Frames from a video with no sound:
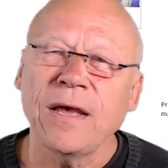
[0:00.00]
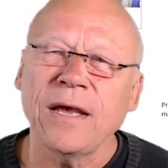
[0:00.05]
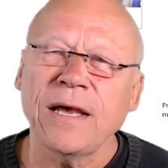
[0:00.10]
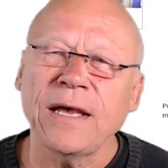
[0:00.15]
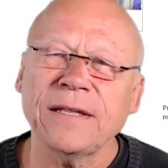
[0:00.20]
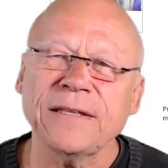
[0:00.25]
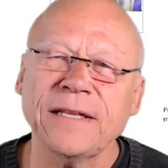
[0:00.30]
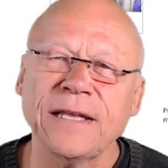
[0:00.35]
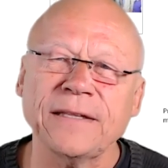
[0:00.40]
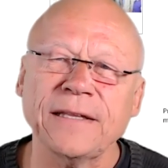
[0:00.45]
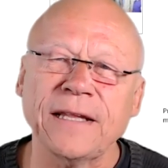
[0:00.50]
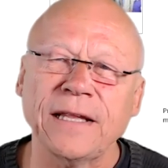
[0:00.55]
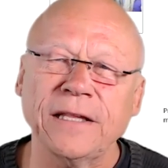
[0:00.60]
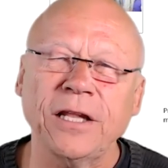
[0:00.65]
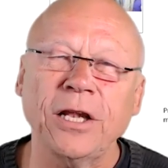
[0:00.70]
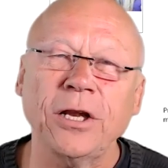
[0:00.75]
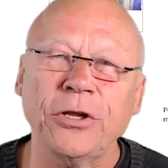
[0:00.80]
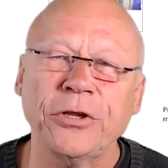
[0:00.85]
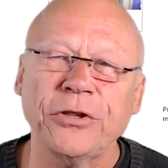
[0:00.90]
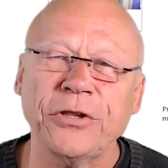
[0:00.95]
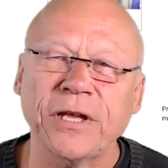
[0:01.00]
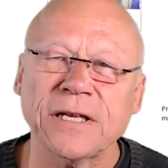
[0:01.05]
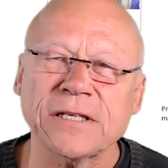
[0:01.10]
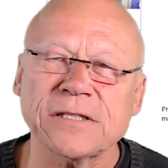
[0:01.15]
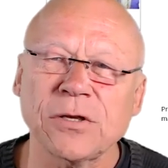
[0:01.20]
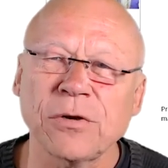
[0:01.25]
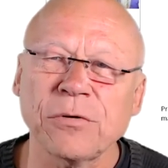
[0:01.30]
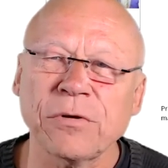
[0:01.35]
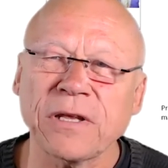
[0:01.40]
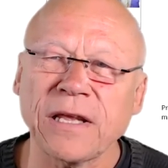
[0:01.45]
and then
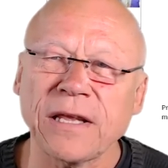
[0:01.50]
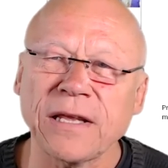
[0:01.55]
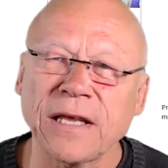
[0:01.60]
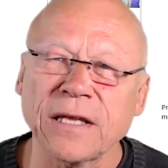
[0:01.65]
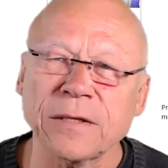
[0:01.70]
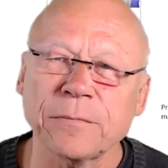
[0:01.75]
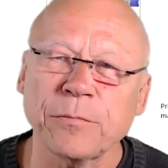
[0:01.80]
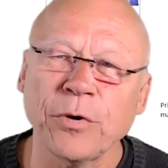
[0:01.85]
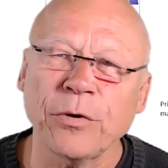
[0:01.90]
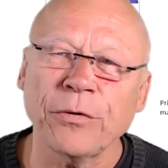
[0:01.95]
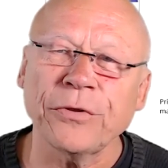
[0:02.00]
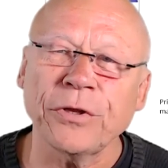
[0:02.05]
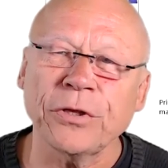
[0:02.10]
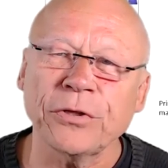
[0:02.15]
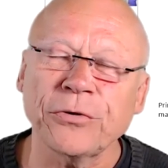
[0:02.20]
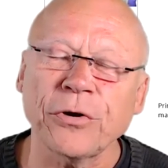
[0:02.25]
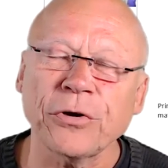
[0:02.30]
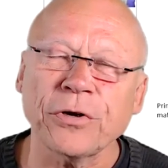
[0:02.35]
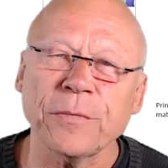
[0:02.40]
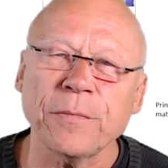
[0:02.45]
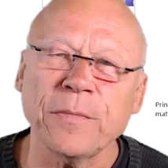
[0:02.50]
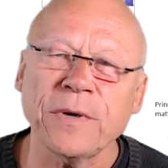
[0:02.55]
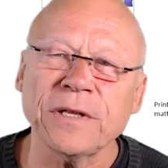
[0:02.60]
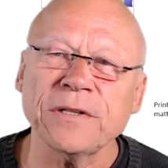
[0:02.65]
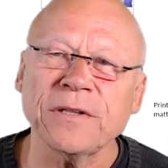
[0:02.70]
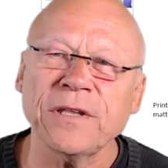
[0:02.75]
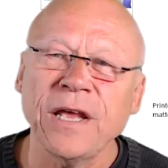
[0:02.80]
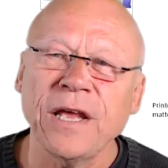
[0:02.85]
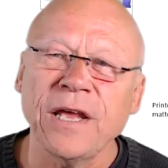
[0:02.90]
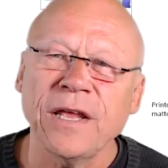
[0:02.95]
analytics looking at both the
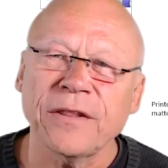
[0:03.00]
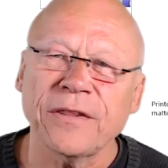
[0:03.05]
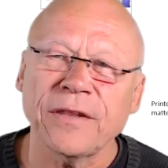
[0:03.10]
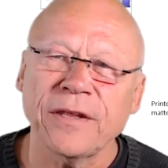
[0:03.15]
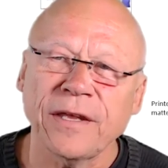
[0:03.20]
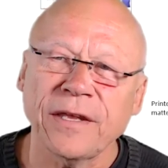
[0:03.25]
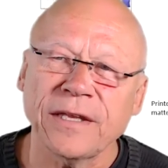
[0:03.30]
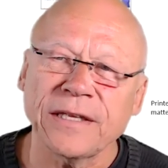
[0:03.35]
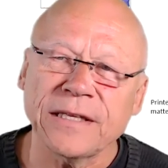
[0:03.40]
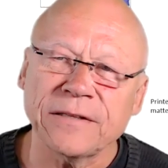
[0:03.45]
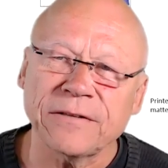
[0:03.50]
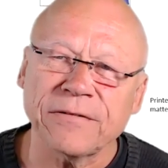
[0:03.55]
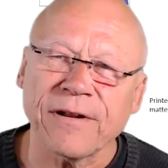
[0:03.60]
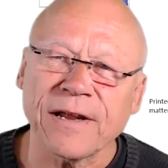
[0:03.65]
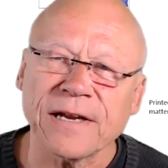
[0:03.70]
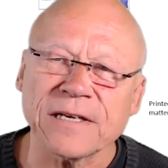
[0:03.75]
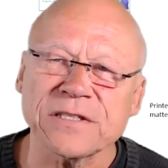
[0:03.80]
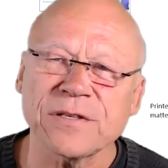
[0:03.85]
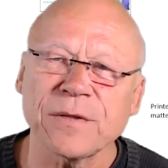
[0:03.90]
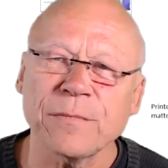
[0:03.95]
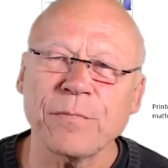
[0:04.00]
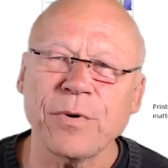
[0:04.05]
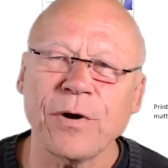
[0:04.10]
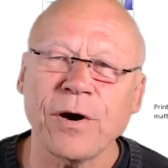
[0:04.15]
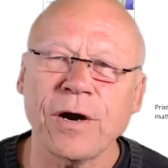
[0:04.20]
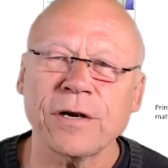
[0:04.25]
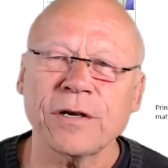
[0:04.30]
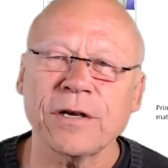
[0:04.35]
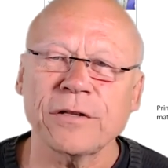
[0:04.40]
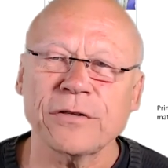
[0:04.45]
document, the interaction
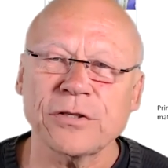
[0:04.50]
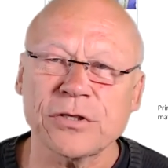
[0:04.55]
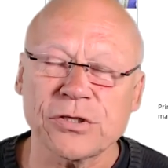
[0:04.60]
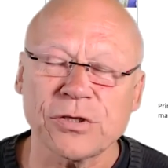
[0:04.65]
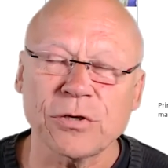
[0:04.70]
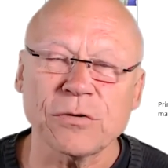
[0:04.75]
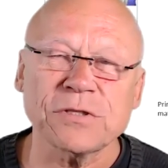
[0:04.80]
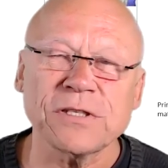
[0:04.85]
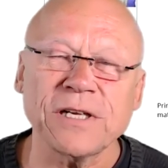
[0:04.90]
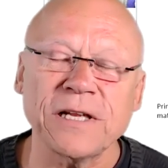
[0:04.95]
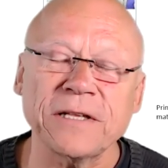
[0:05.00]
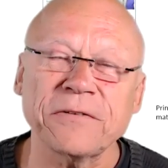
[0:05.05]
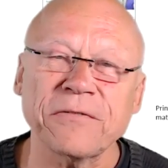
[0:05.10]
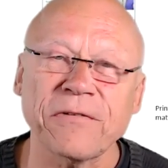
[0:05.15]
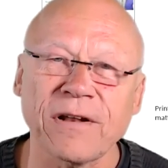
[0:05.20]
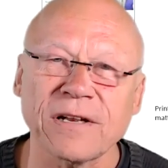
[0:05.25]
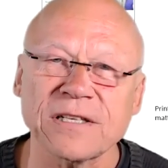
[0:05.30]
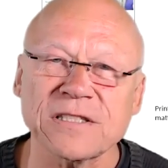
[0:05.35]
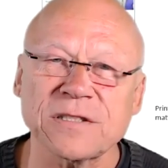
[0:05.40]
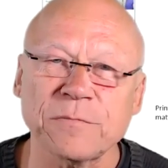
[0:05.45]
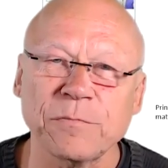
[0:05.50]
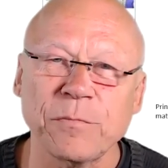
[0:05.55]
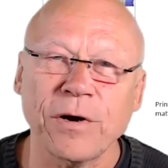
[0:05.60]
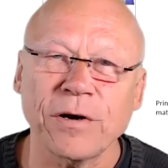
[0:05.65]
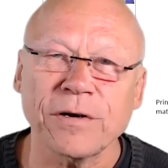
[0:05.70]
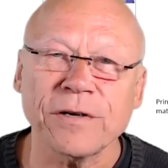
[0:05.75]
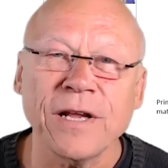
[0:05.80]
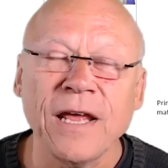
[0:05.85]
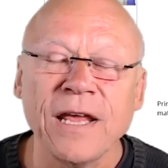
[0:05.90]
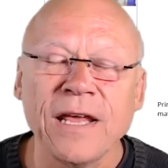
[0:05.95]
part, the social interaction
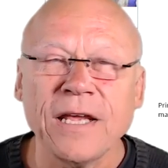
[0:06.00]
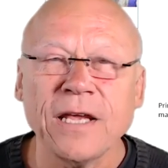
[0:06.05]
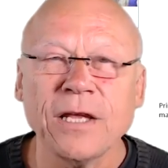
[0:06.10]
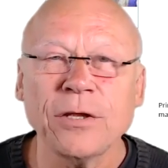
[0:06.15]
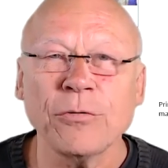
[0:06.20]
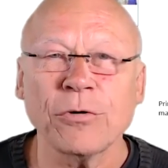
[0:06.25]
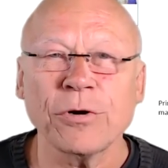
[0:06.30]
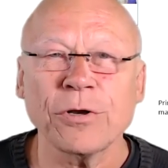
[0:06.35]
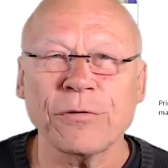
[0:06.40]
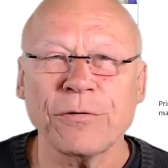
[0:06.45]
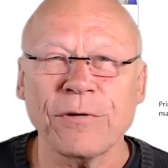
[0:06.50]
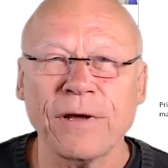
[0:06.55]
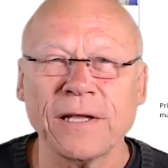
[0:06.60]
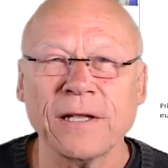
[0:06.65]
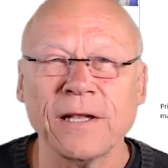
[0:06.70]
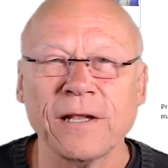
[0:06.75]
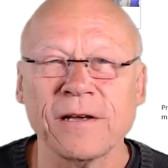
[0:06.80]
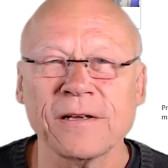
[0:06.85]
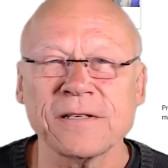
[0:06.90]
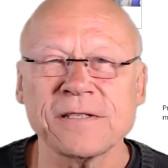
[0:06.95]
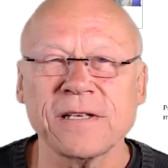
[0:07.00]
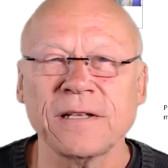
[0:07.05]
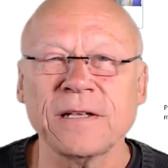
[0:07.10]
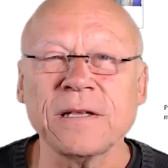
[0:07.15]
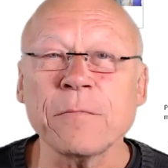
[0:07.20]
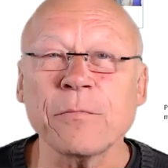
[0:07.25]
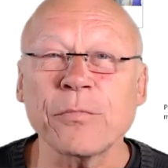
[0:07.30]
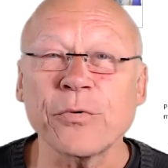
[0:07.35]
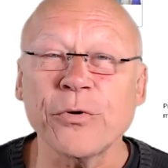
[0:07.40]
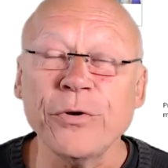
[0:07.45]
part, in order to analyze and
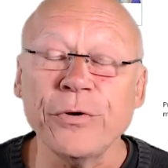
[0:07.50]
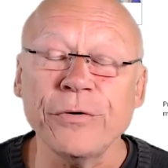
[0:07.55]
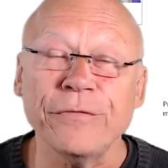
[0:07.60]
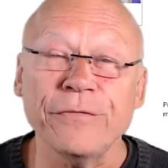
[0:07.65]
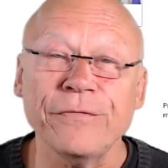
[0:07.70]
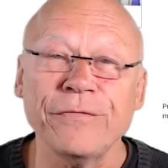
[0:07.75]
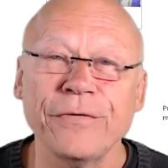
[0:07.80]
improve.